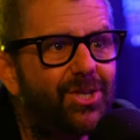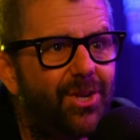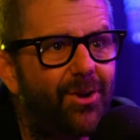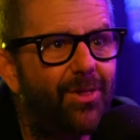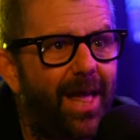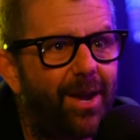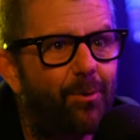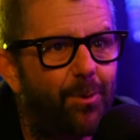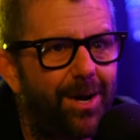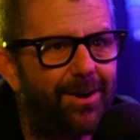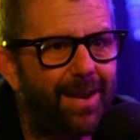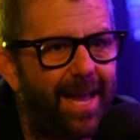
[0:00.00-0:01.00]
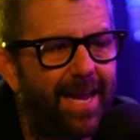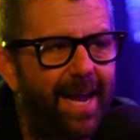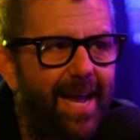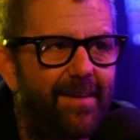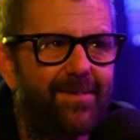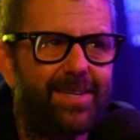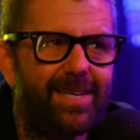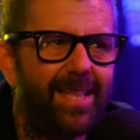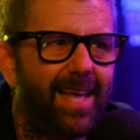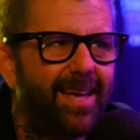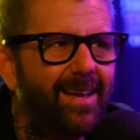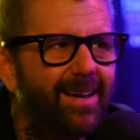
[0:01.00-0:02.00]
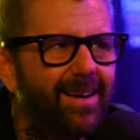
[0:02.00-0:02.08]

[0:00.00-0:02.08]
still, like, weird. Like, I have to say, like,